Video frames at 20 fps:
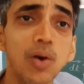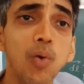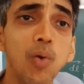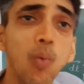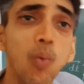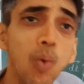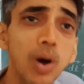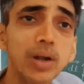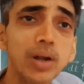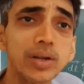
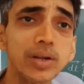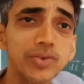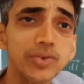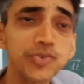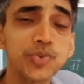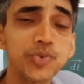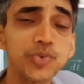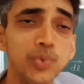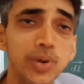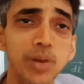what
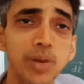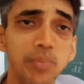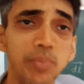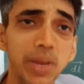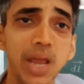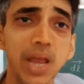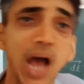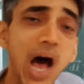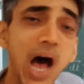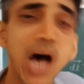student
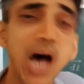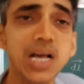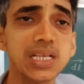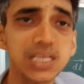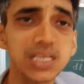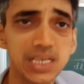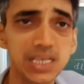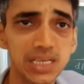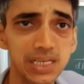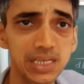may ask.
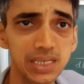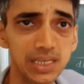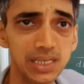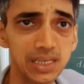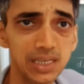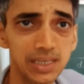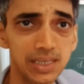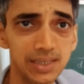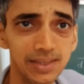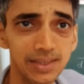
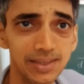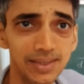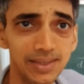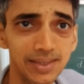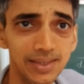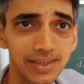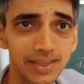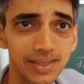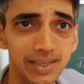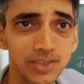
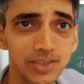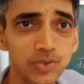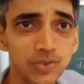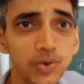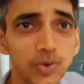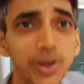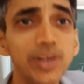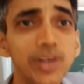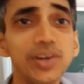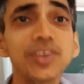
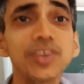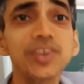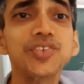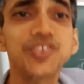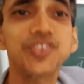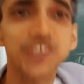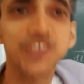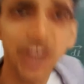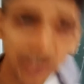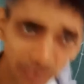So it is
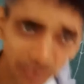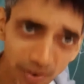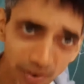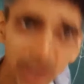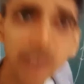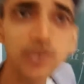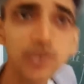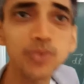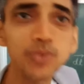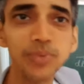
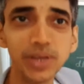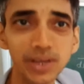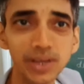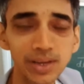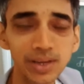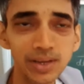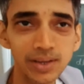generic to me.